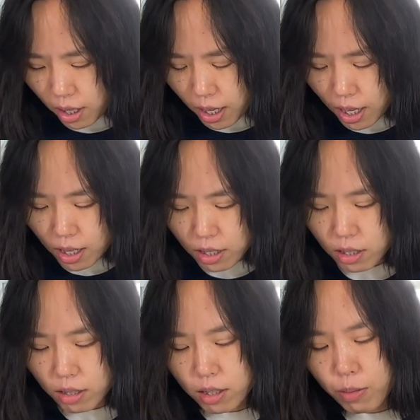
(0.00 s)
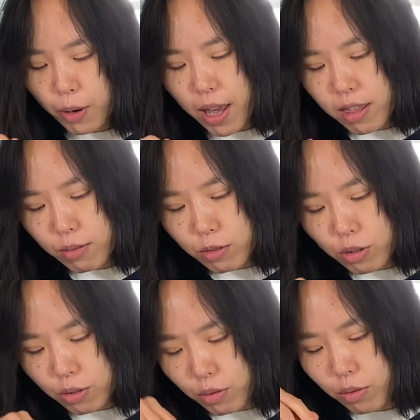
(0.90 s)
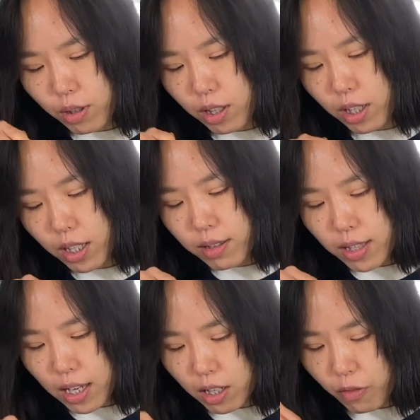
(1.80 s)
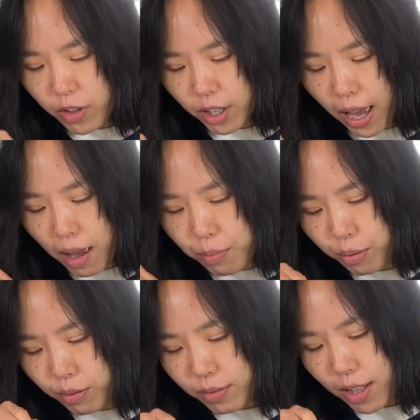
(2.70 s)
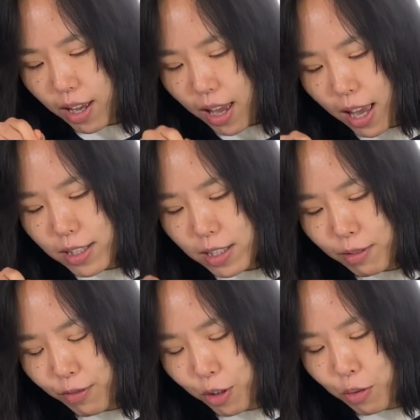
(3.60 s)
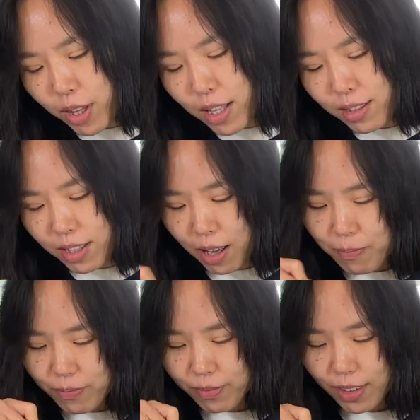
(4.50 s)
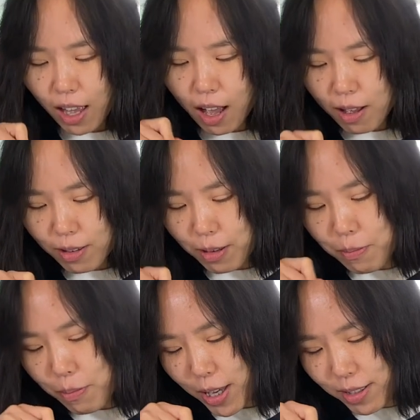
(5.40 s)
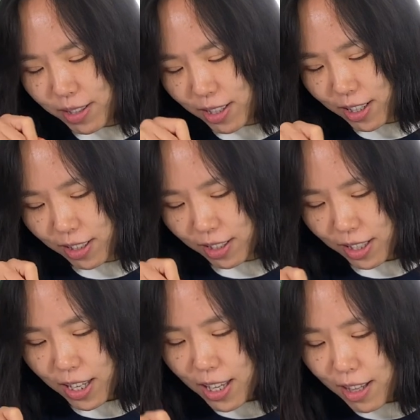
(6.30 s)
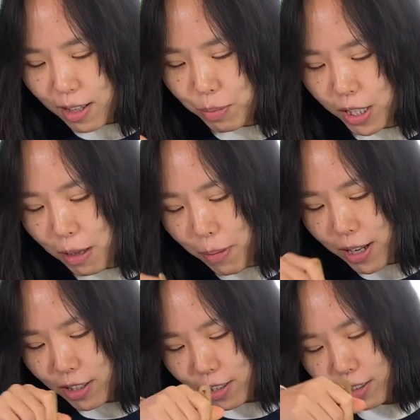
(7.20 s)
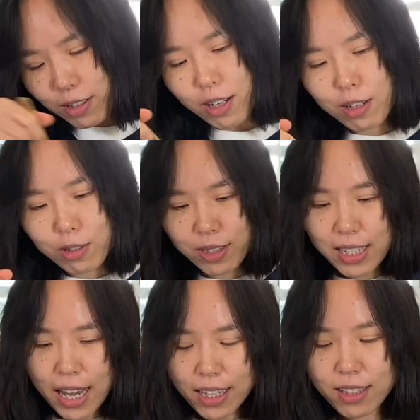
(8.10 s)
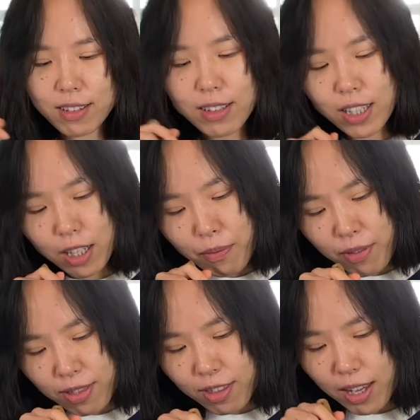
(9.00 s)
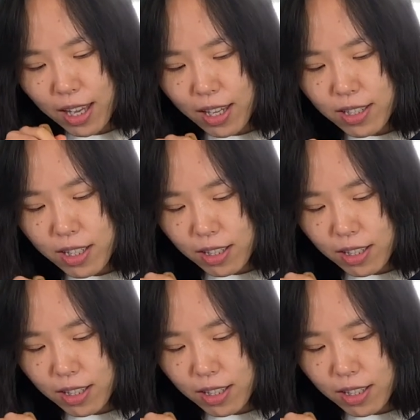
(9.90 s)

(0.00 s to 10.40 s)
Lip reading: and spread them to the inside of the cup. I just feel this makes the peanut butter looks like a leaf and